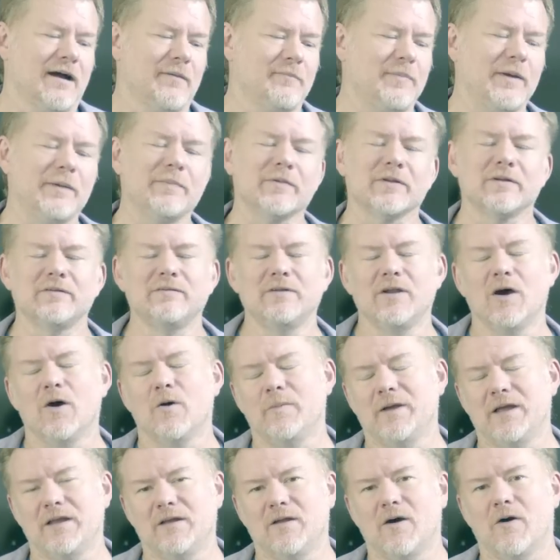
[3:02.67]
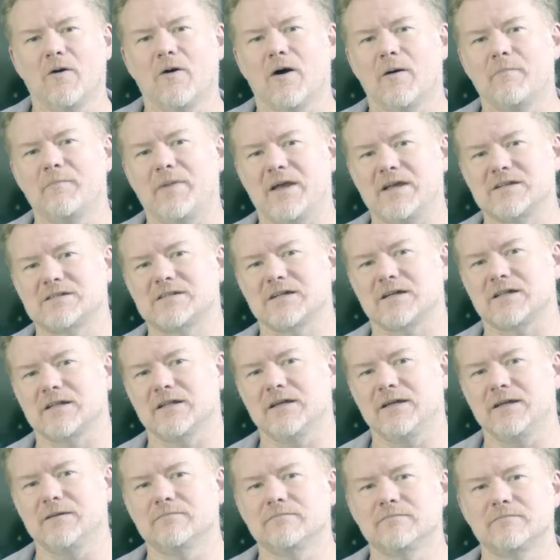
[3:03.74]
people who know me know I'm
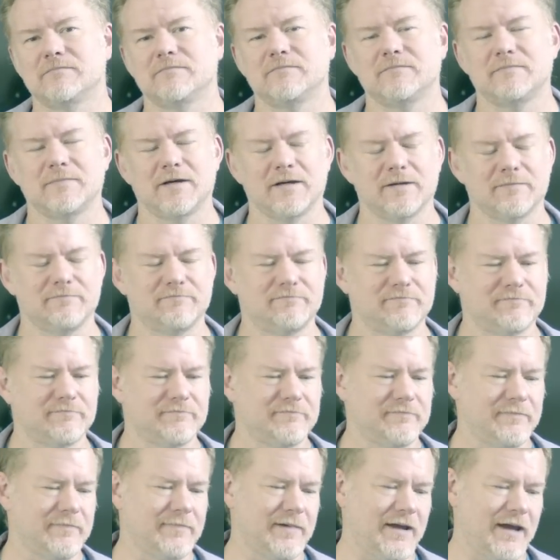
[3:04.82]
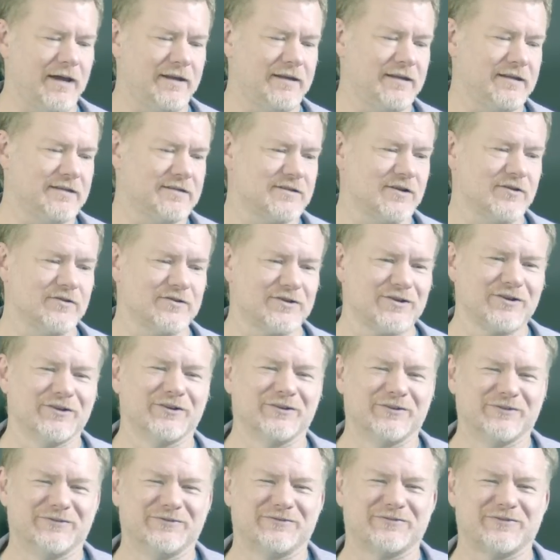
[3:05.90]
basically an antisocial
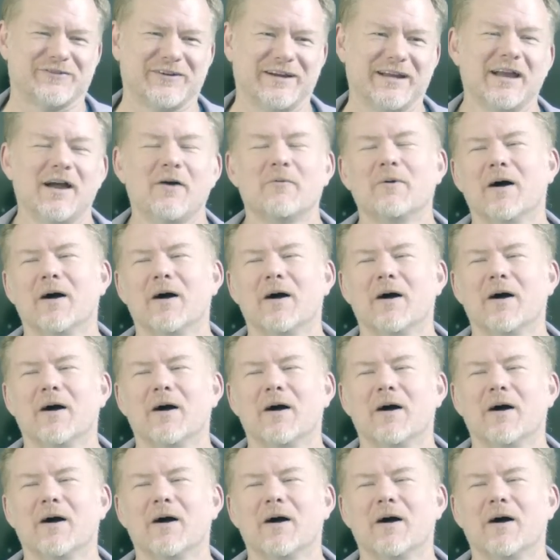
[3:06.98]
freak.